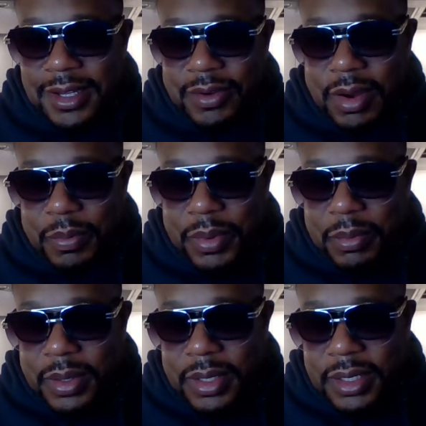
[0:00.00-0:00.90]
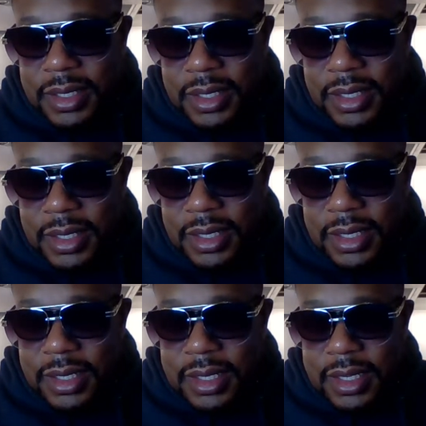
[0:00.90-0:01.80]
grumpy, but
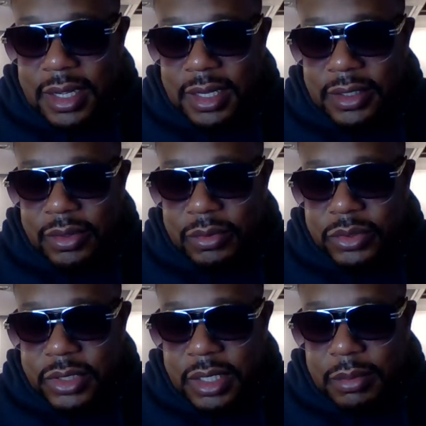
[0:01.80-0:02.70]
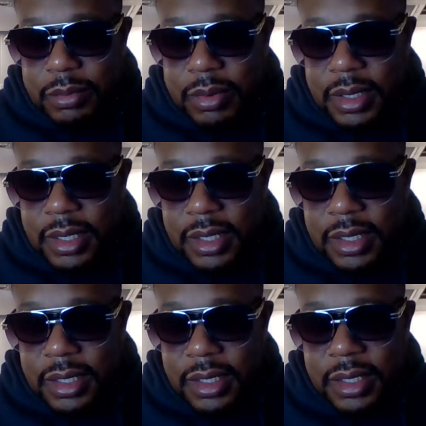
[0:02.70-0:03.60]
I don't
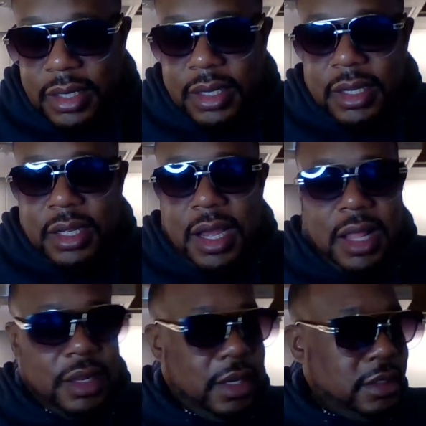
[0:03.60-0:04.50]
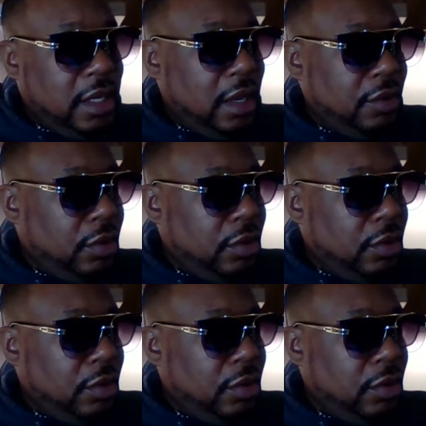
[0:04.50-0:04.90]
celebrate holidays. Yeah, I know